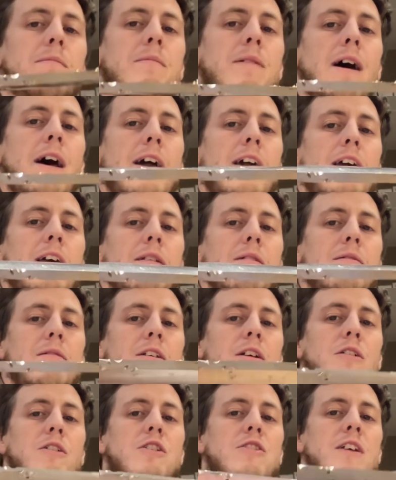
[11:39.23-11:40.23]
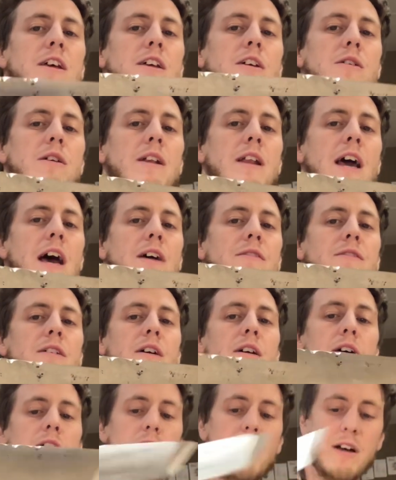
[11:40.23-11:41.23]
I can, you know, just like you can have
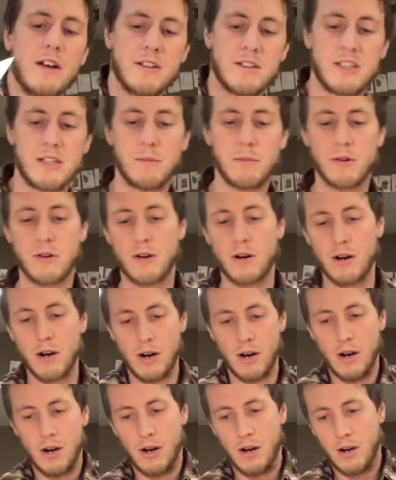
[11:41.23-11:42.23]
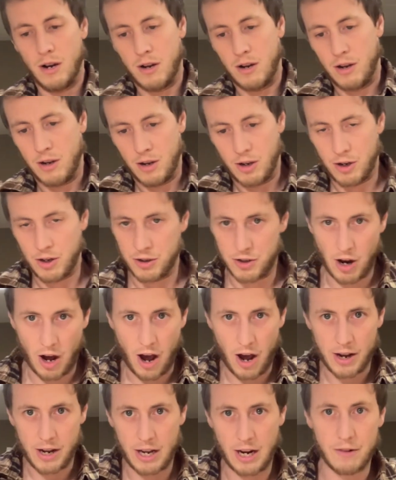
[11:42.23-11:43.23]
a similar
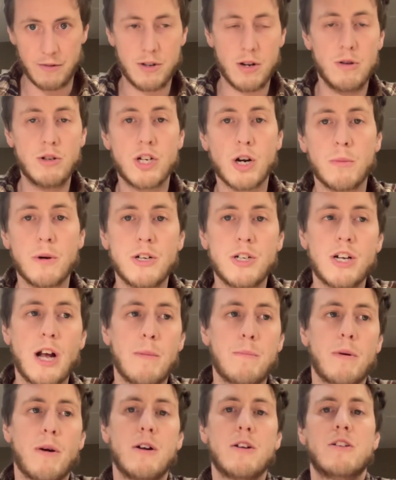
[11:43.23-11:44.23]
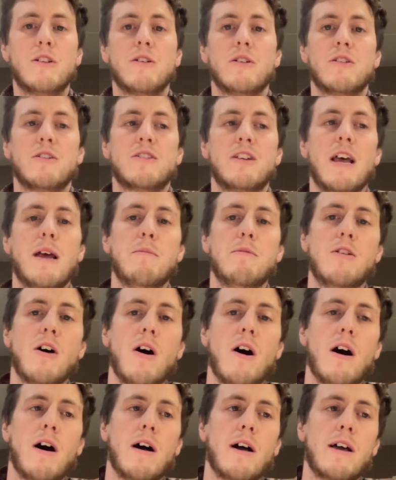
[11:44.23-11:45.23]
dog, you know, 2 German Shepherds, they're the same
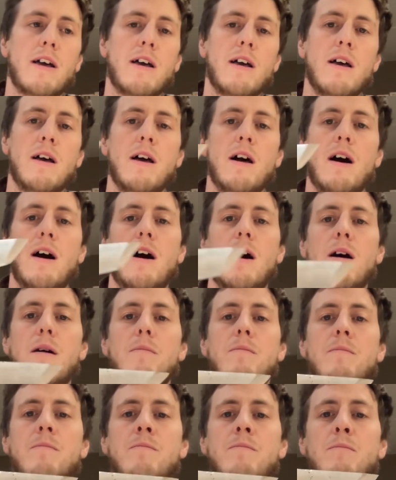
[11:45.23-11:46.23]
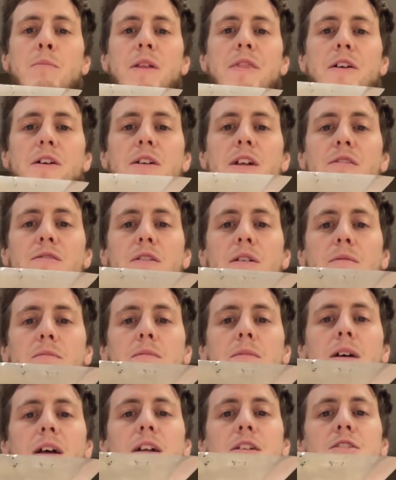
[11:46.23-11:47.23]
dog, but they're different.
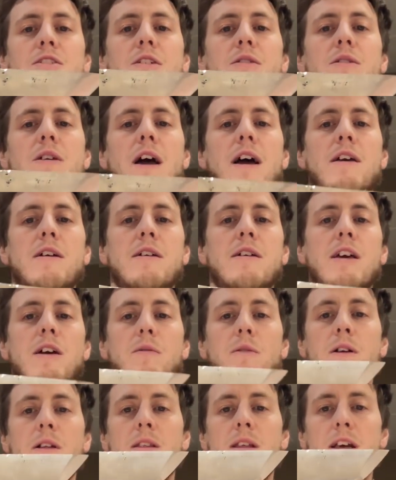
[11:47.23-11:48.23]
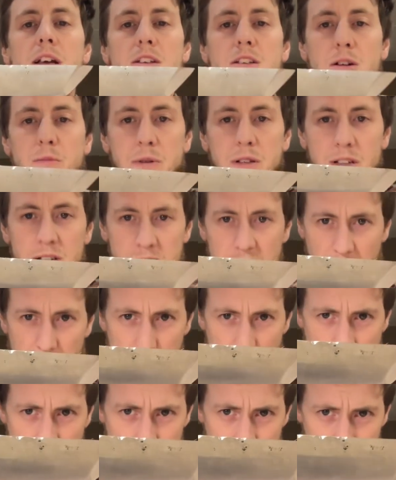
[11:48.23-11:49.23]
And so, yeah, you can get one of these. It'll be the same
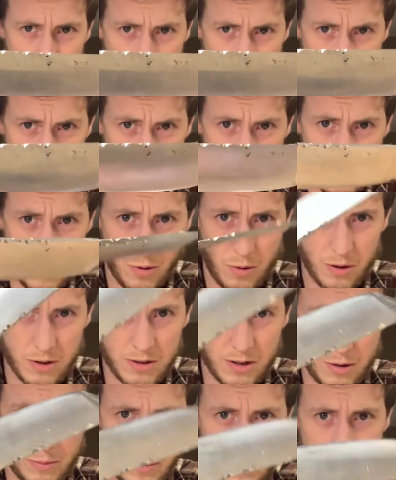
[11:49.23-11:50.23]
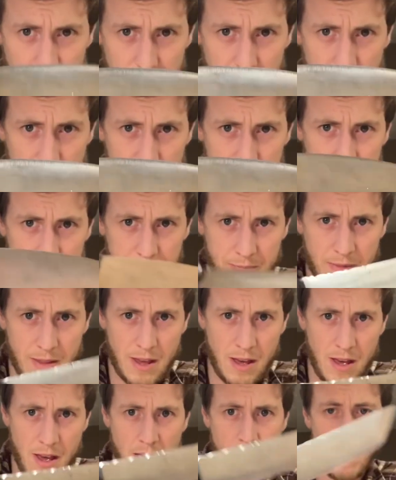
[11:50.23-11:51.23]
knife, but it'll be yours. It'll be different.
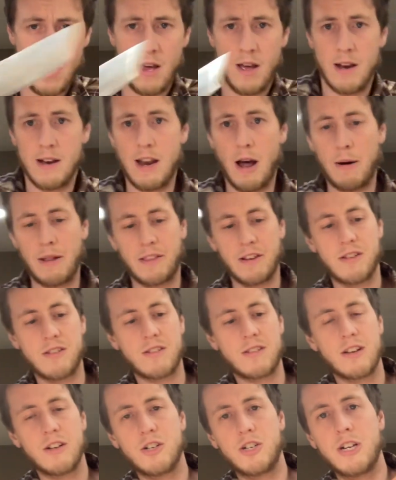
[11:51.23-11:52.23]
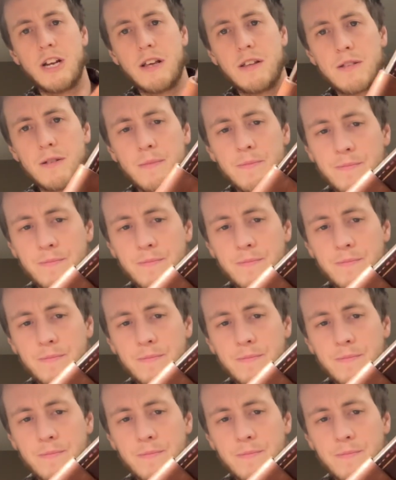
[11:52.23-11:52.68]
Now about this sheath.